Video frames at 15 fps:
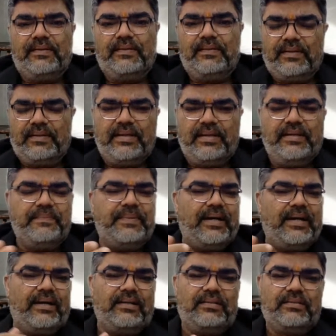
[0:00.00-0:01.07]
any
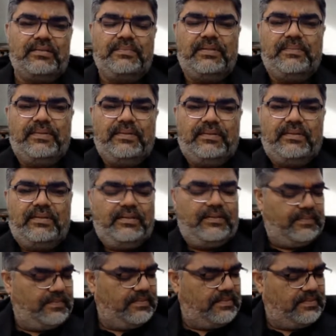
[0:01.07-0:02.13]
part of the body.
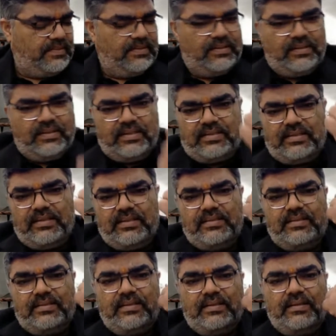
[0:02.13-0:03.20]
This
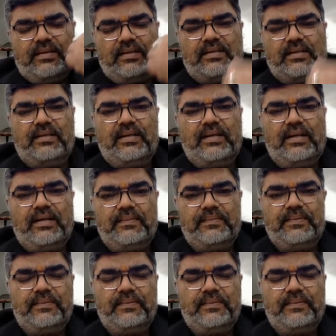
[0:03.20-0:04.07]
is under elbow,